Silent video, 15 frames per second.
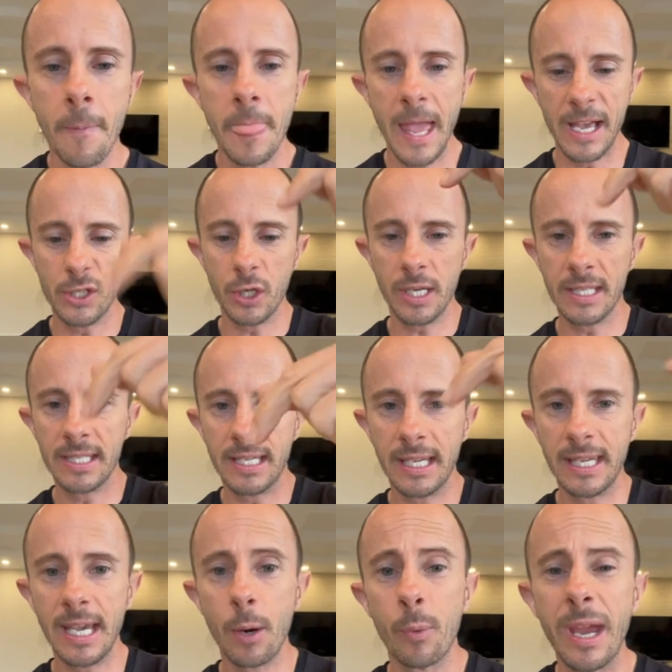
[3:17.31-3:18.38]
As you can see
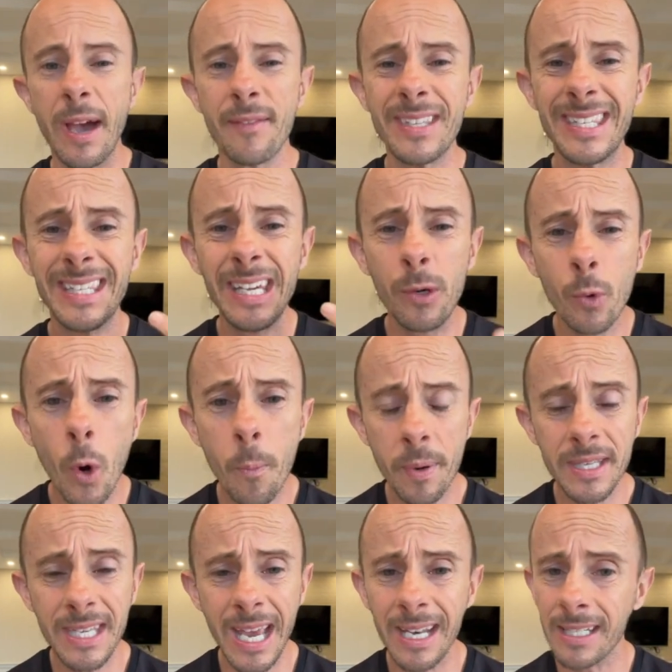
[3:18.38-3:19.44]
here, we have
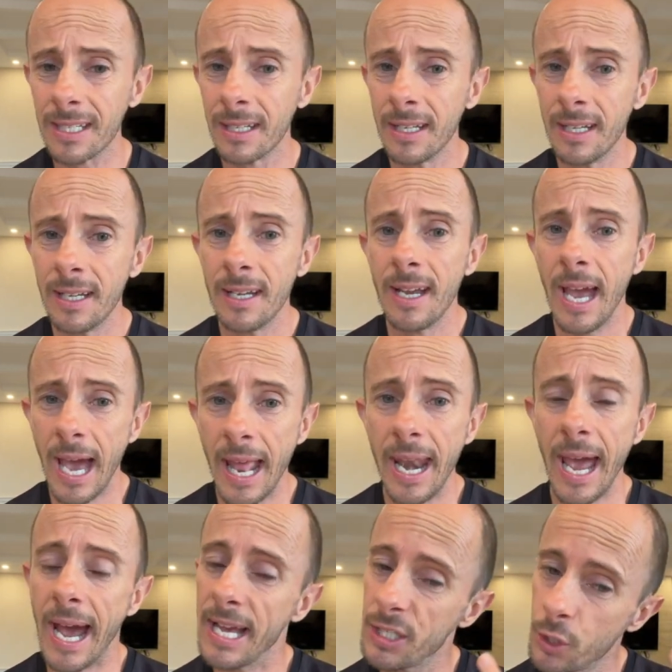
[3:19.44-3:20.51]
0%. And
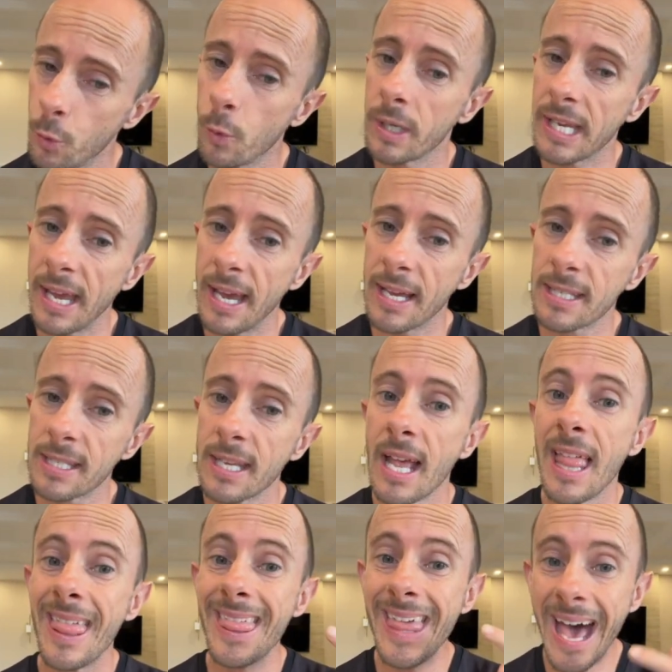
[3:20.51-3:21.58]
as you would guess,
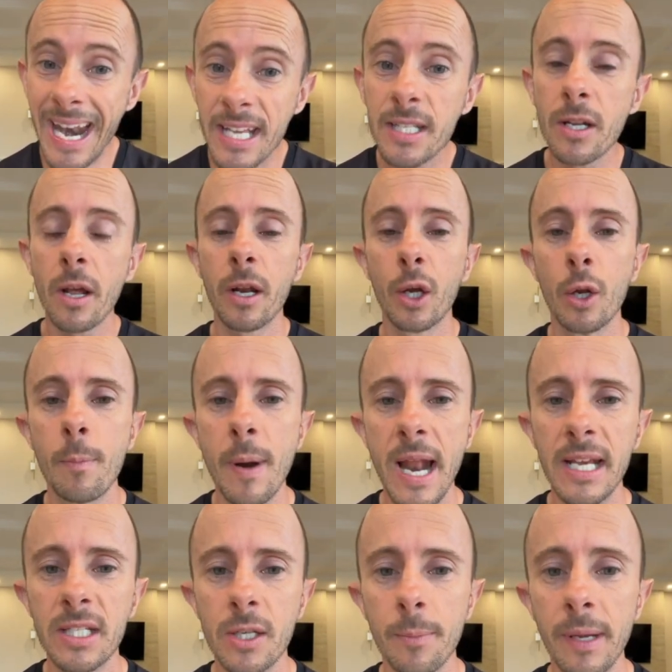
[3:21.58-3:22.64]
that is not a good
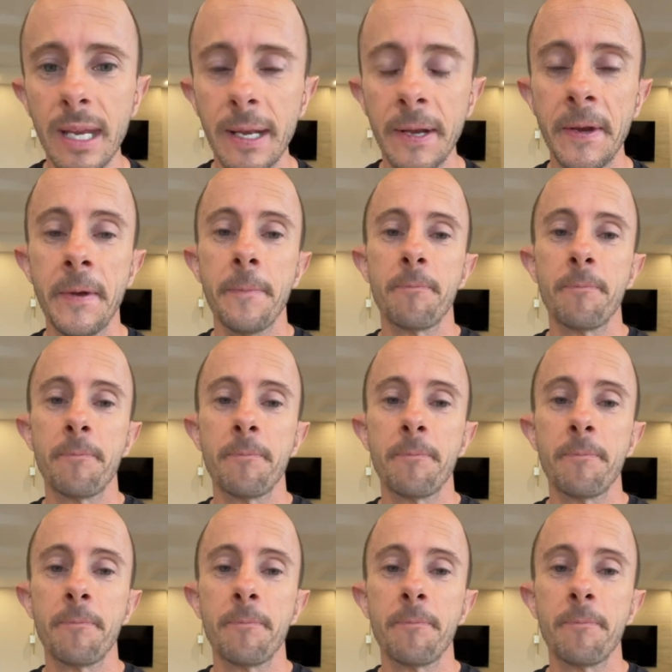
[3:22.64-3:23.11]
place to be.